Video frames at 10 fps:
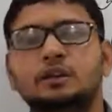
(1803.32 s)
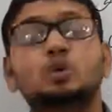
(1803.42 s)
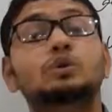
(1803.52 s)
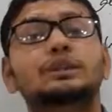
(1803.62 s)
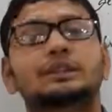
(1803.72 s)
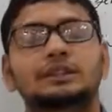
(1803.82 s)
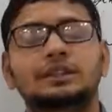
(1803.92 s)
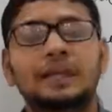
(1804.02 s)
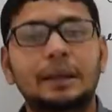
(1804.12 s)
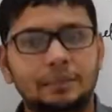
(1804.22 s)
do the
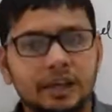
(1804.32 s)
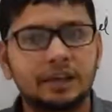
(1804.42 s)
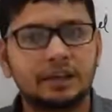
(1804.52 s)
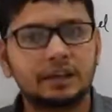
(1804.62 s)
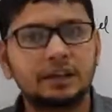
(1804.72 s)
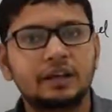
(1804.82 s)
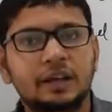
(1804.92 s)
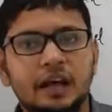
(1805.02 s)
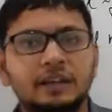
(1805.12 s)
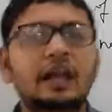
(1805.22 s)
same thing,
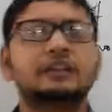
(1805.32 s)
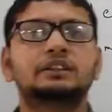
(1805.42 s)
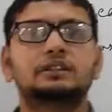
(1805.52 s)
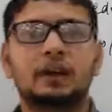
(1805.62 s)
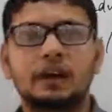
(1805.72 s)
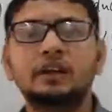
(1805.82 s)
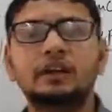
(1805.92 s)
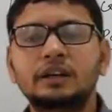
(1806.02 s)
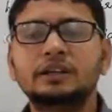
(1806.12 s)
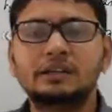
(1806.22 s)
and that is why
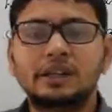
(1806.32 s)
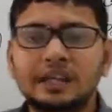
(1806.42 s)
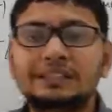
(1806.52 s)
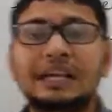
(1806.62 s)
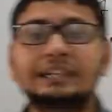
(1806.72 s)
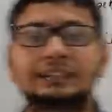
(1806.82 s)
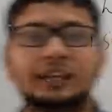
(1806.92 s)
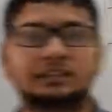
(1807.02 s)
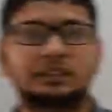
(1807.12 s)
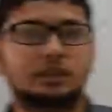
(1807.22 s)
she has less
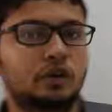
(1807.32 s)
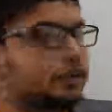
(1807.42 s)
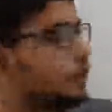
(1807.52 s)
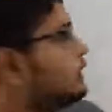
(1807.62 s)
chances of